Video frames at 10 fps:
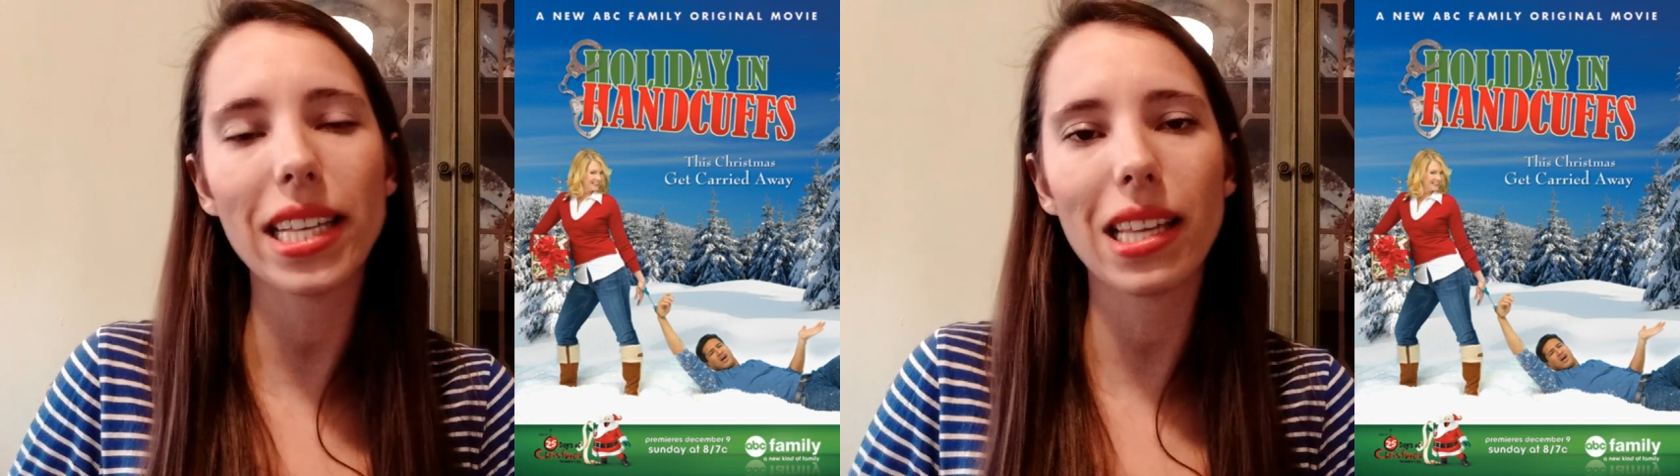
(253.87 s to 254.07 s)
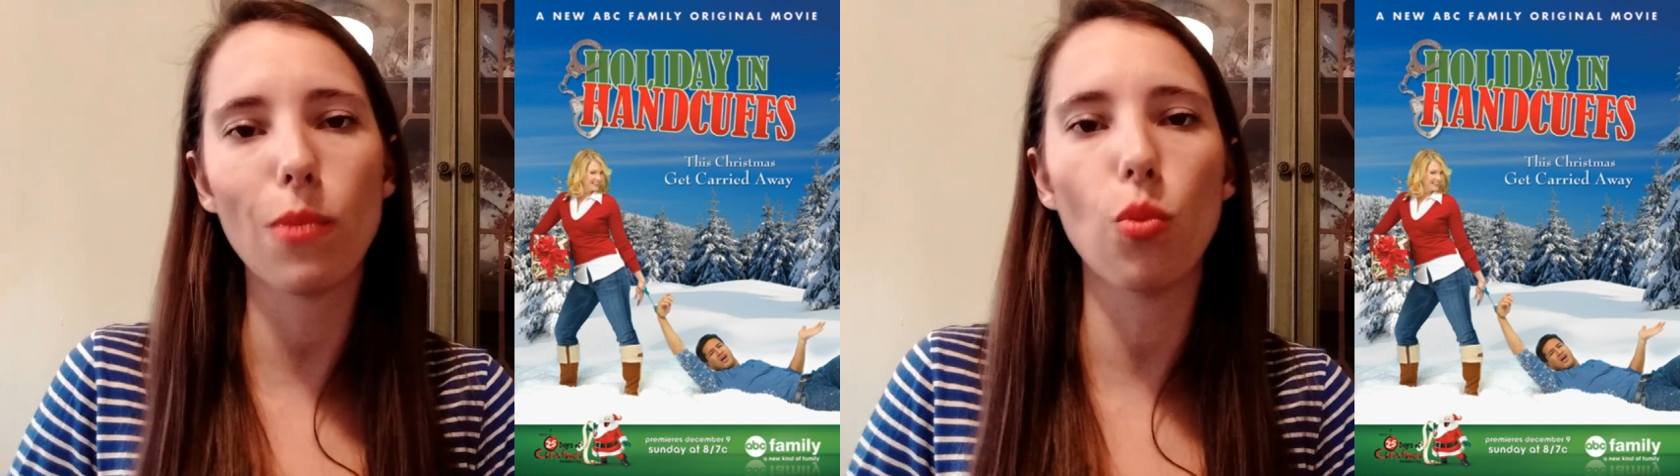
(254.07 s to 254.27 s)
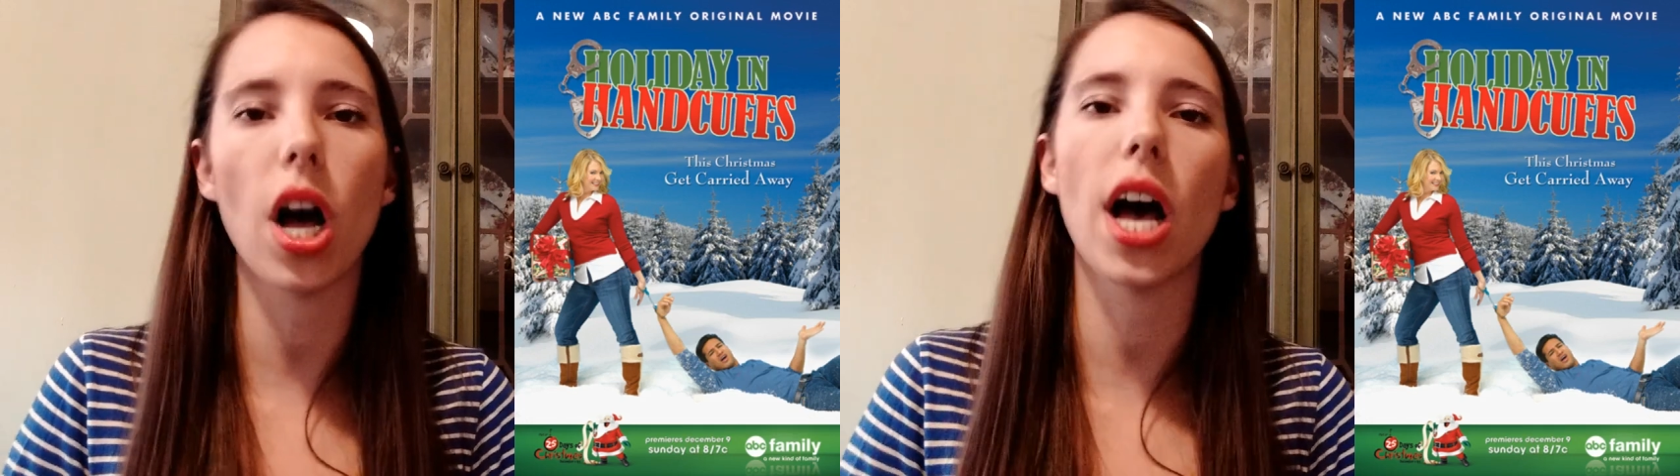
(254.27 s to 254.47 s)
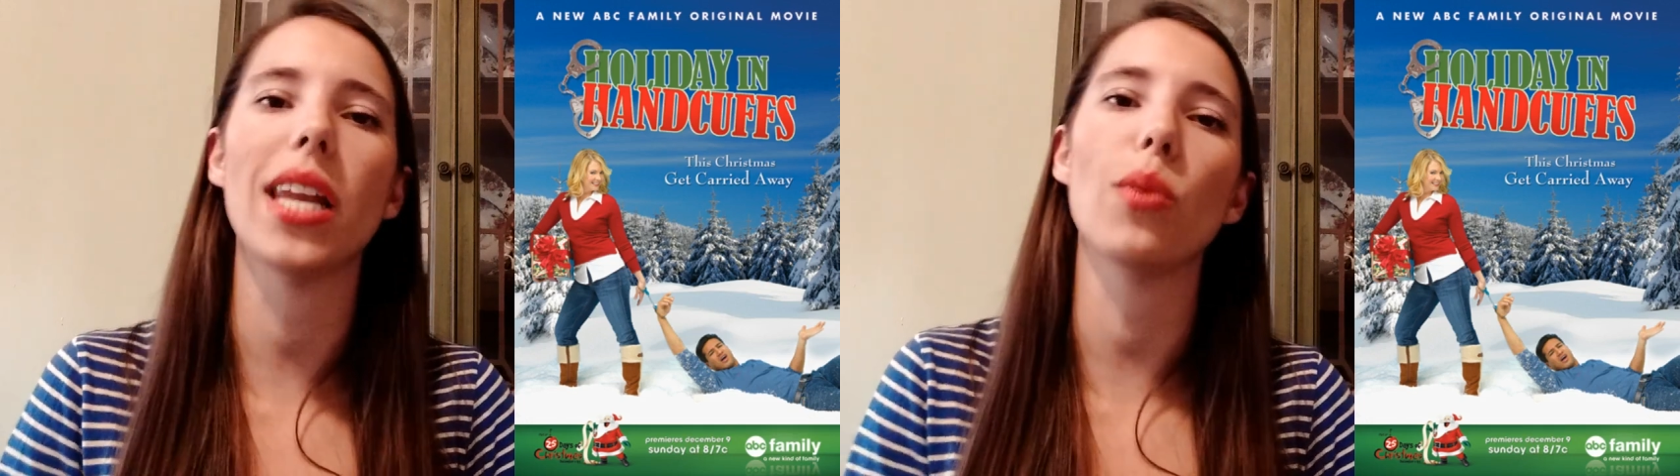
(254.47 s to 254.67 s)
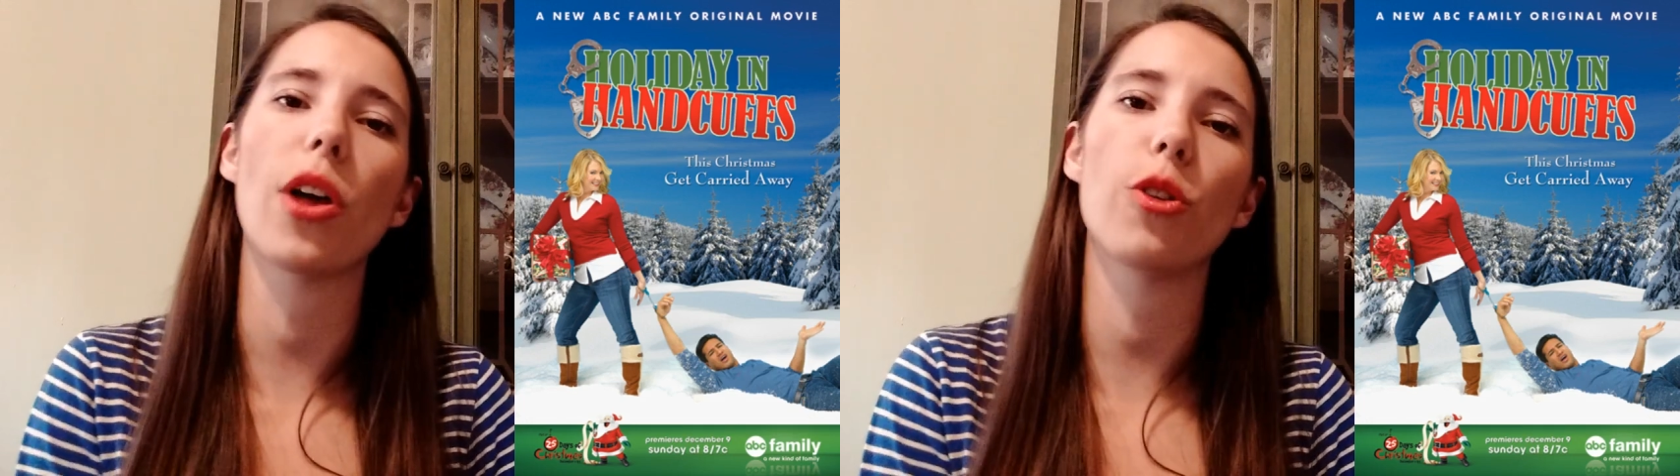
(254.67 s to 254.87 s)
someone
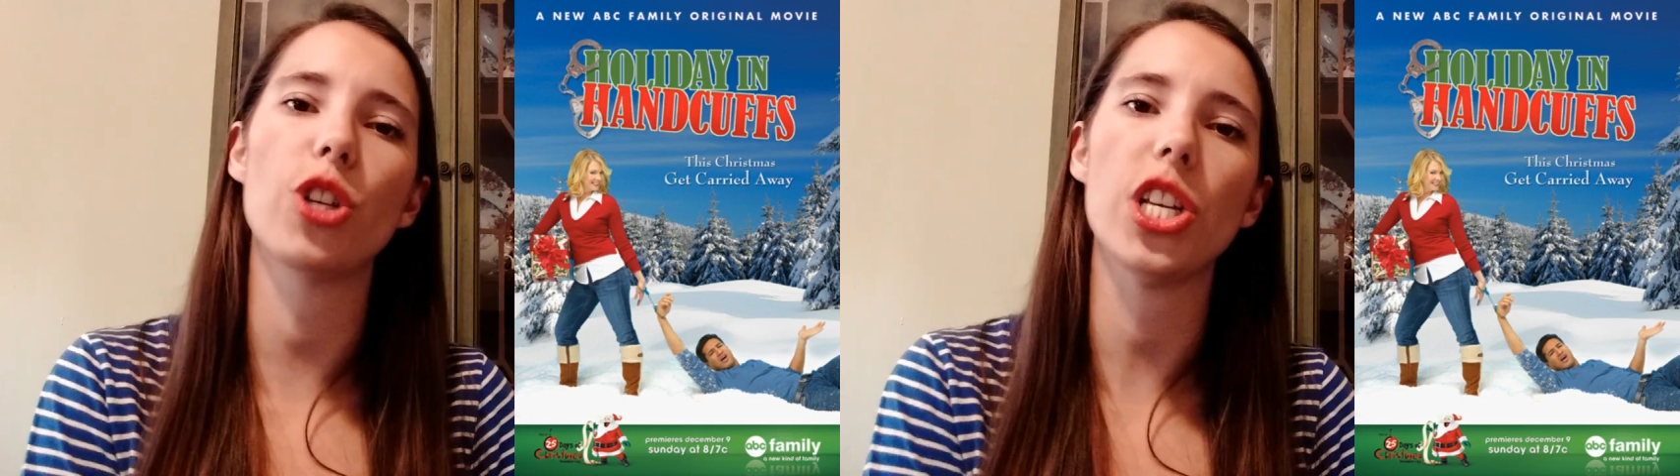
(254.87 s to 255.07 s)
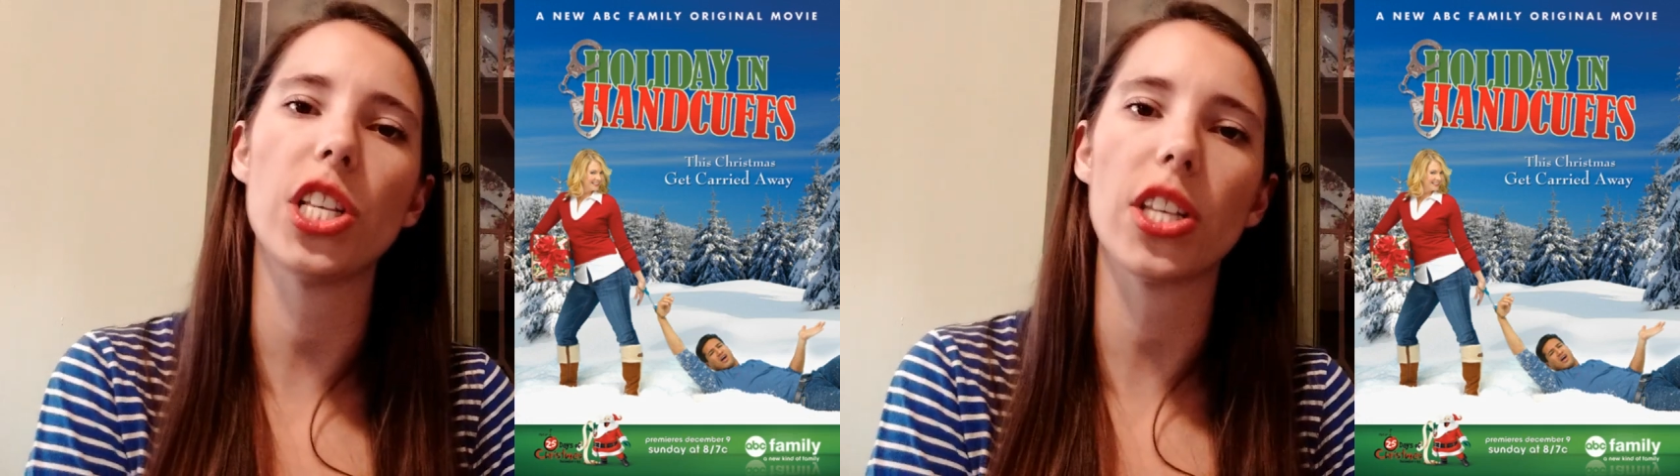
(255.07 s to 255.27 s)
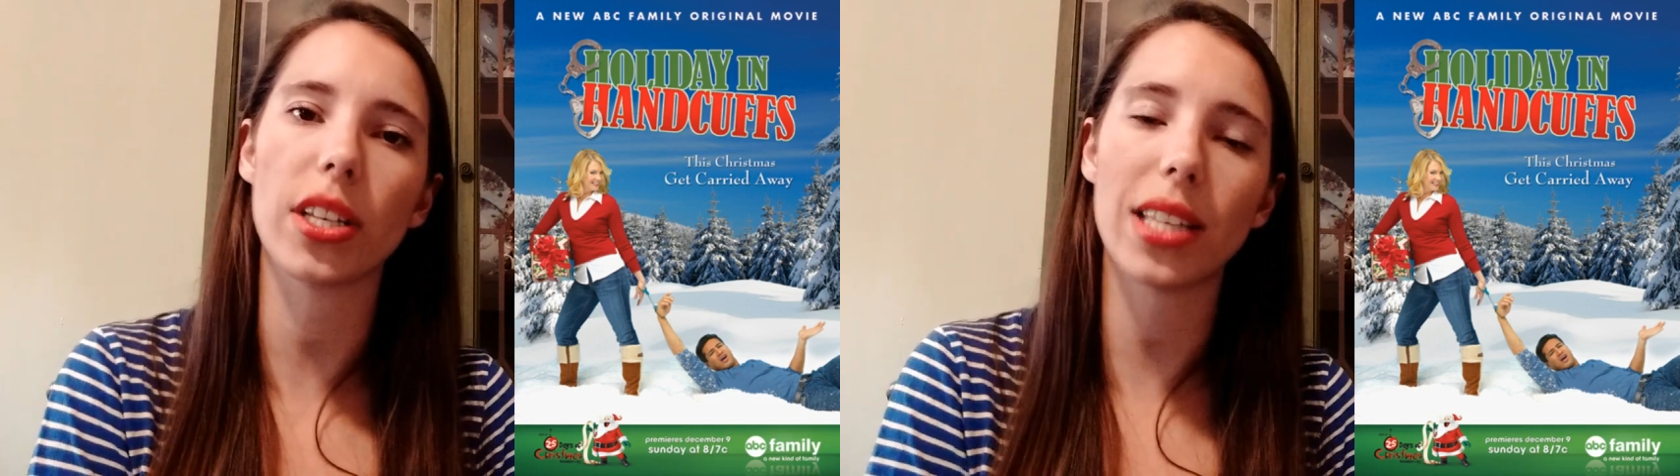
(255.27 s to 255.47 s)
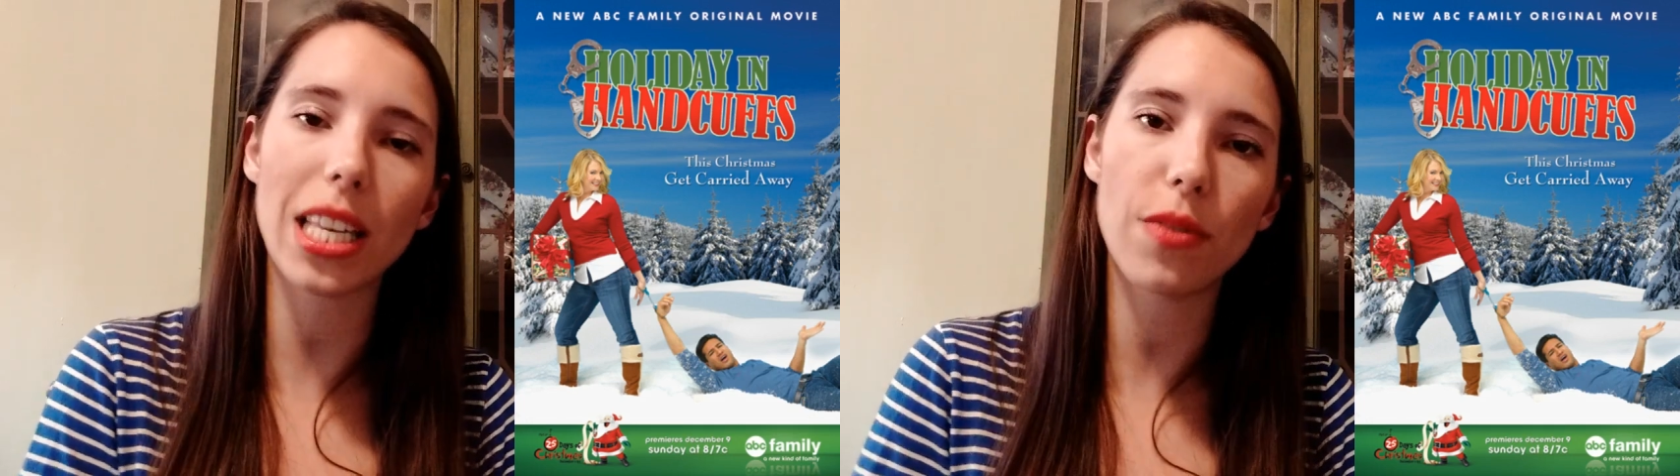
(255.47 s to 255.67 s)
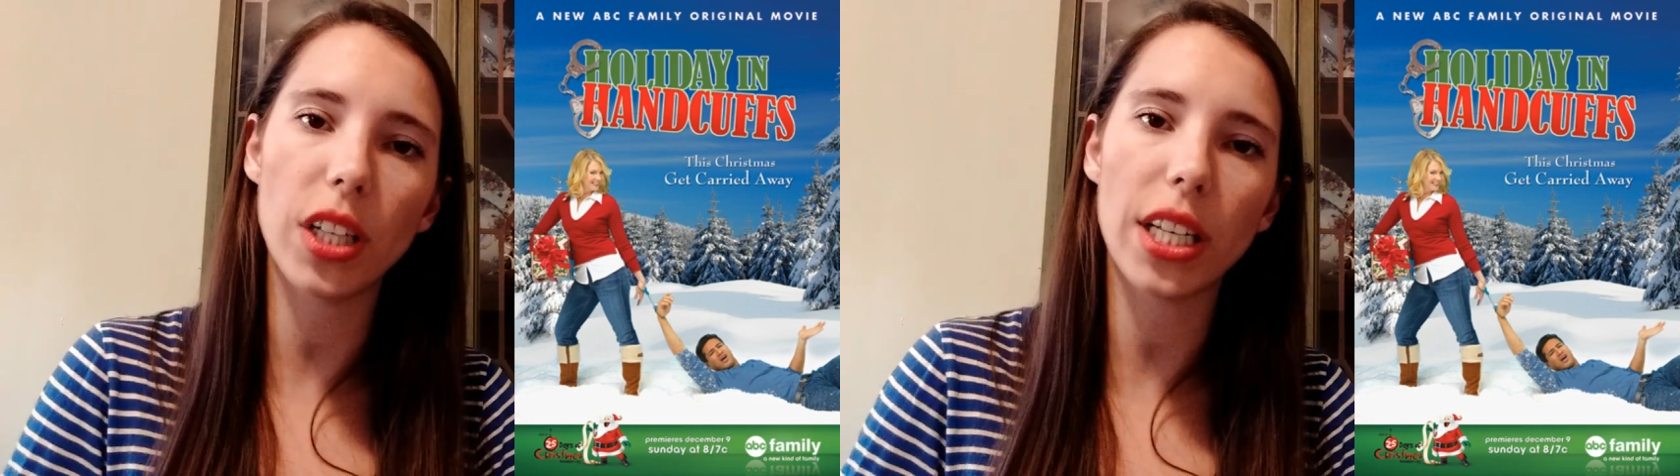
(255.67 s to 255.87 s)
and whether she's successful